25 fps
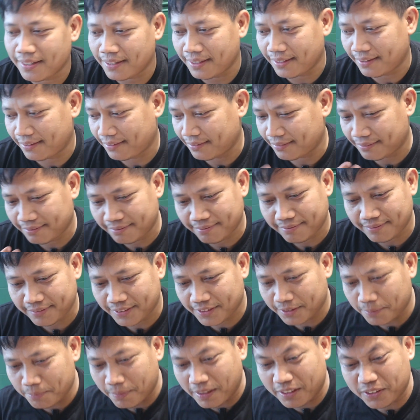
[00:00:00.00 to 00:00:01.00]
locals,
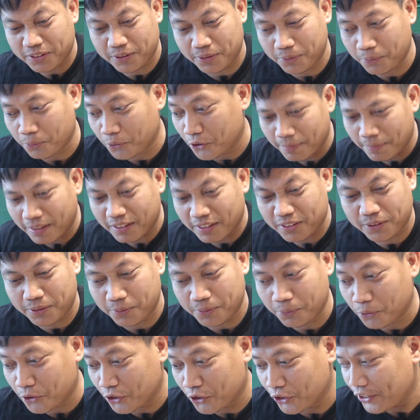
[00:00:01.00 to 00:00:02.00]
and it smells
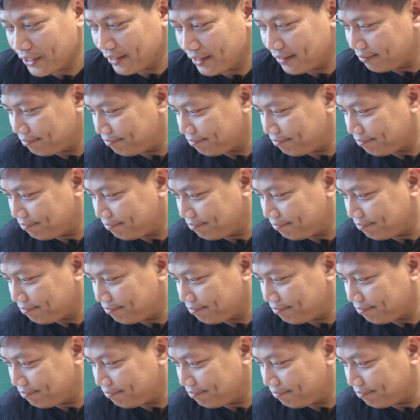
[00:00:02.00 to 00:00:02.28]
so good.